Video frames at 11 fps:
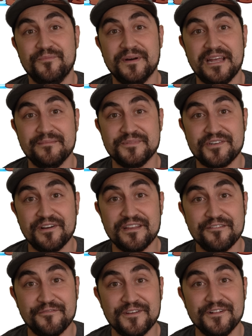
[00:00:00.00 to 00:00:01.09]
but I'm starting
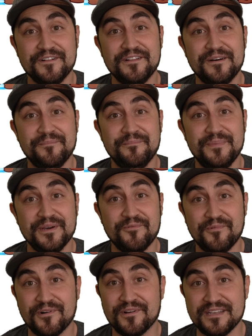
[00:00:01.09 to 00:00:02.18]
to feel a bit
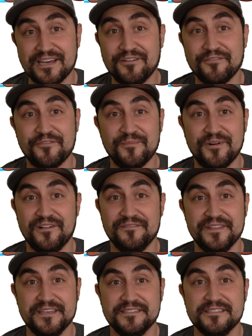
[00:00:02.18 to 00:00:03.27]
worn down from all
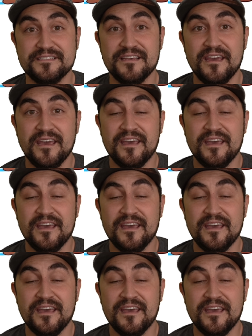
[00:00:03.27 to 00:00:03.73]
of this.